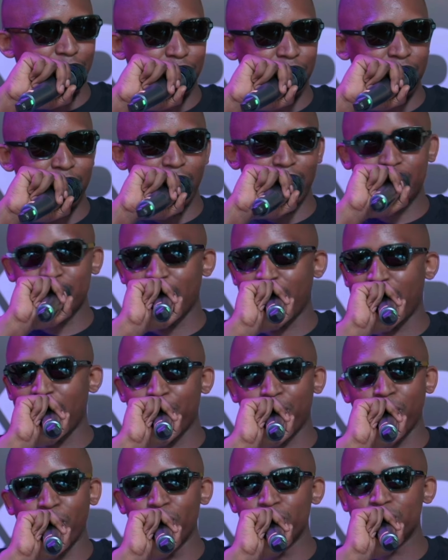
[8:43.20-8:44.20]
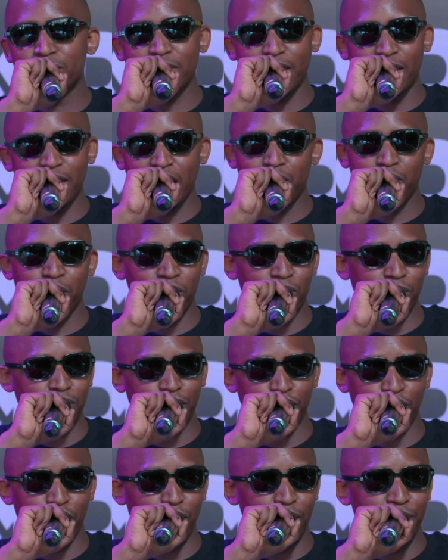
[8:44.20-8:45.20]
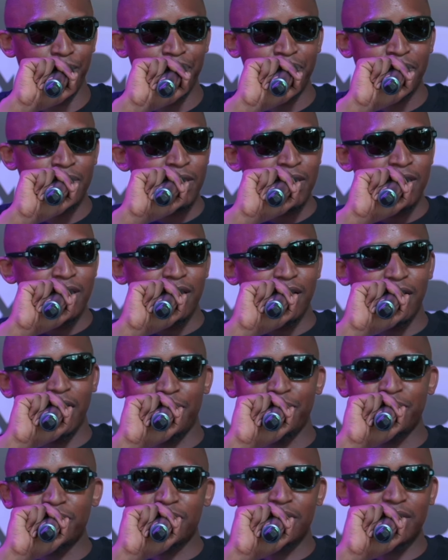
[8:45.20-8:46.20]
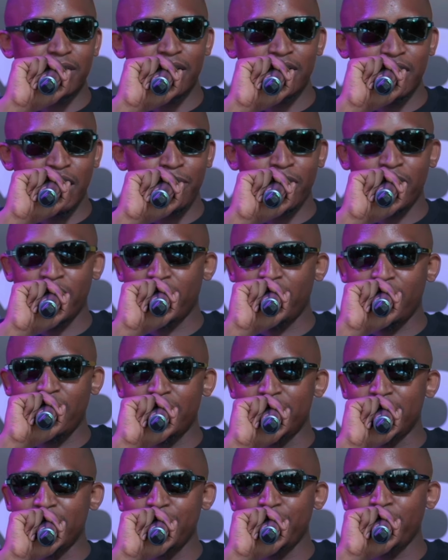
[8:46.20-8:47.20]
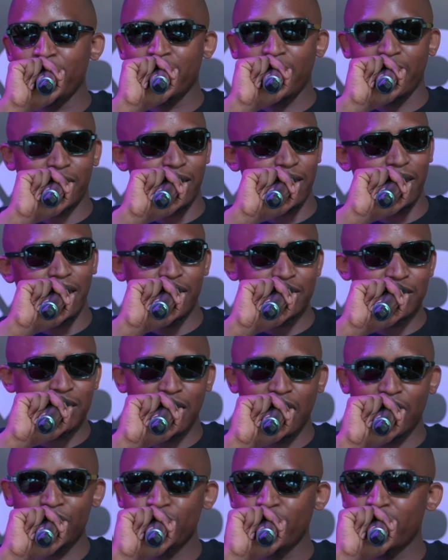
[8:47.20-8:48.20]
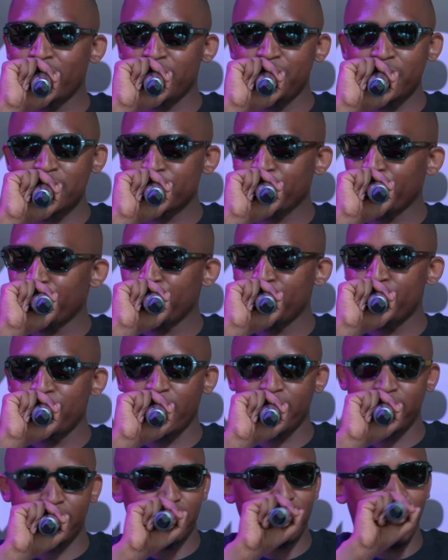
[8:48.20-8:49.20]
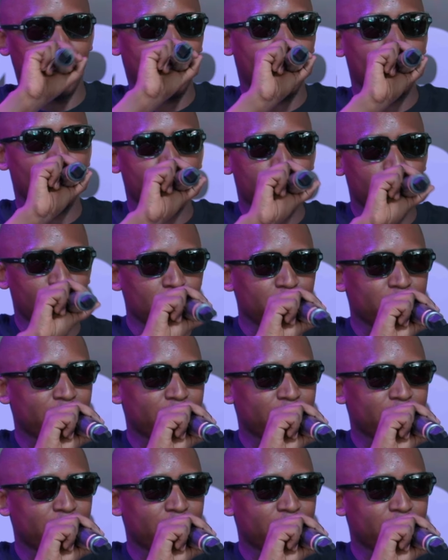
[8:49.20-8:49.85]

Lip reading: that I approached a label for, send them an email like, guys, can I do a remix for you? And like kind of from